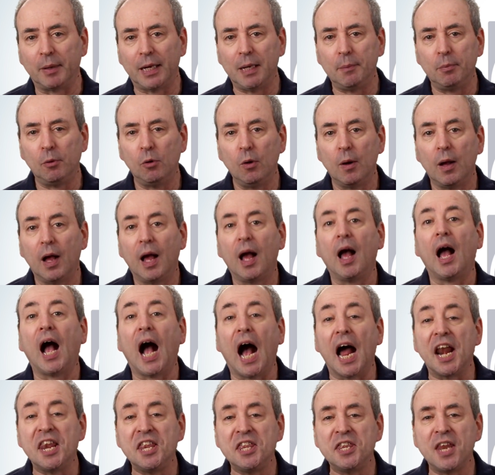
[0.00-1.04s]
people,
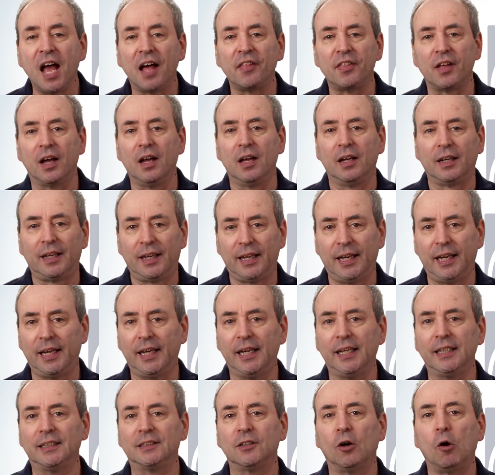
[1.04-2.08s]
another
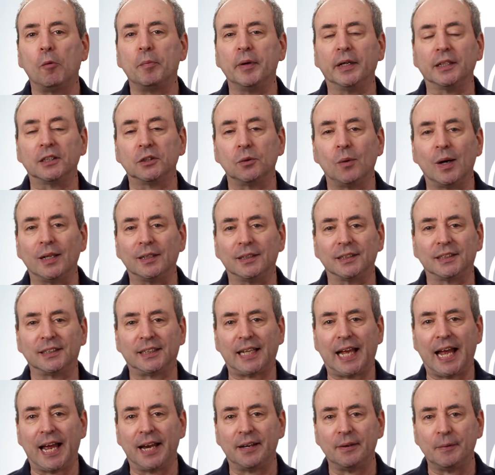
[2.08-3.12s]
key topic to
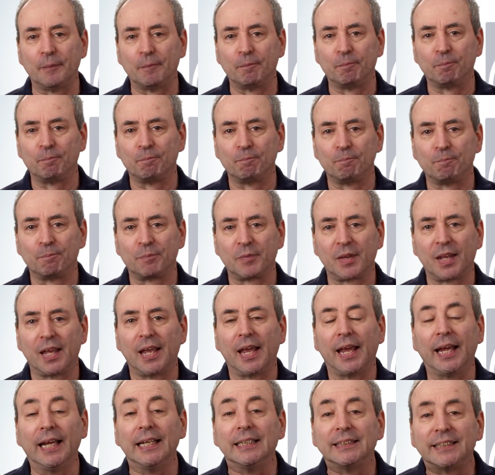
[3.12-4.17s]
understand
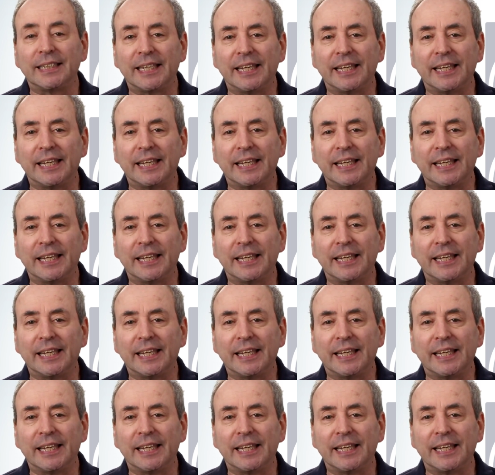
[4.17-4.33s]
is